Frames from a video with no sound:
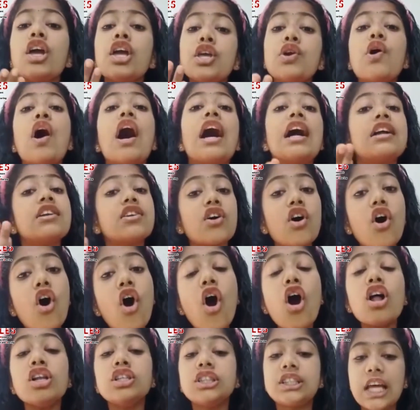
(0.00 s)
You are
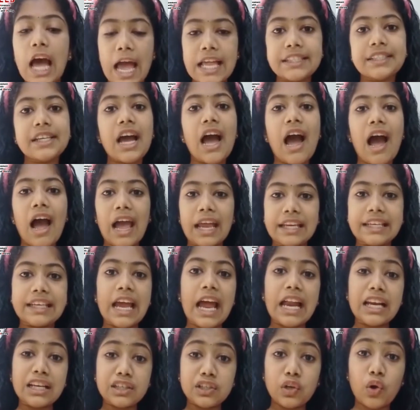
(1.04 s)
all that I
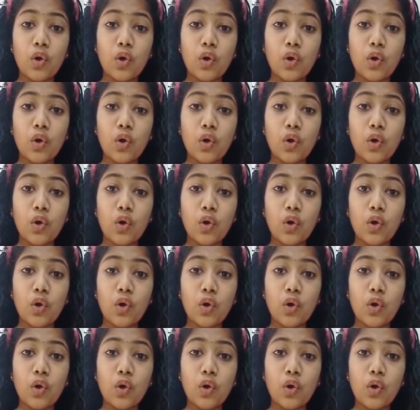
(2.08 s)
can